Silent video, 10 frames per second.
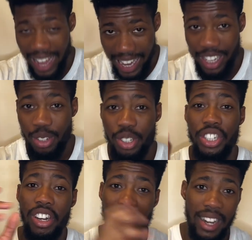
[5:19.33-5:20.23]
angel
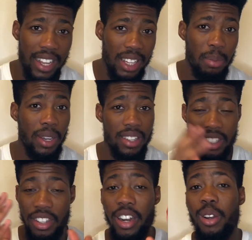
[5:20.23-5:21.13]
share like, because
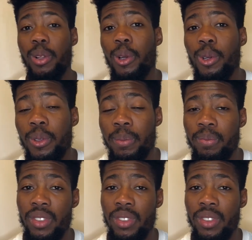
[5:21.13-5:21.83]
it's not a clone,